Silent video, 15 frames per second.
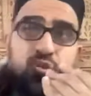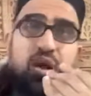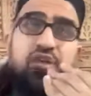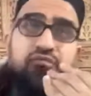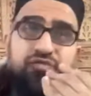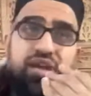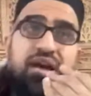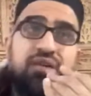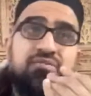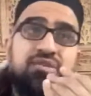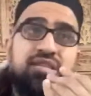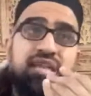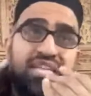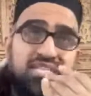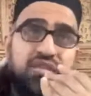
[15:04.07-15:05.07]

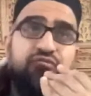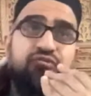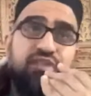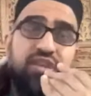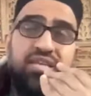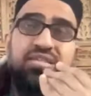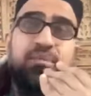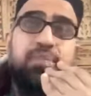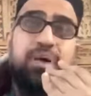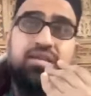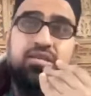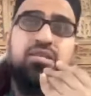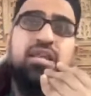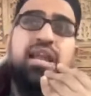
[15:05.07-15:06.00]
12,000, they actually flee the battle.